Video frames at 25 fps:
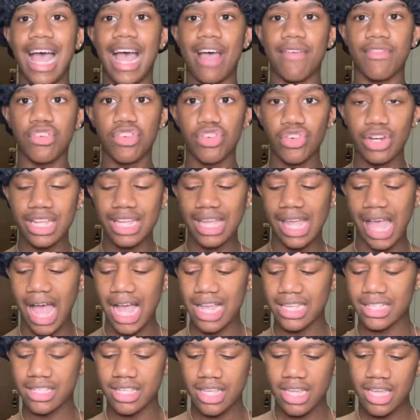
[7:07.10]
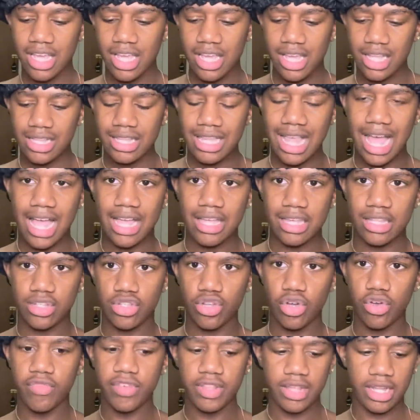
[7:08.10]
have green gas that is
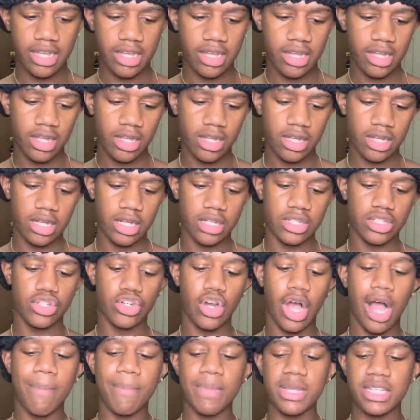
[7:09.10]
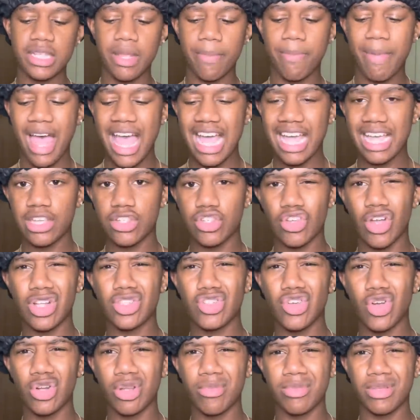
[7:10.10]
over there. Cause you know I missed the packet, so I
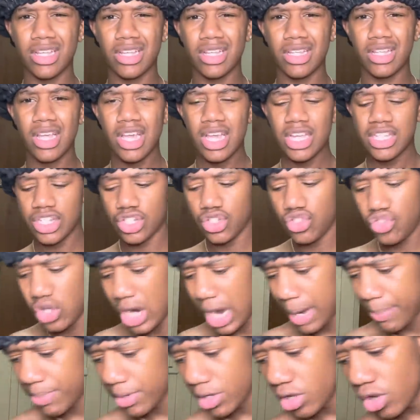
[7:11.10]
told him to just drop it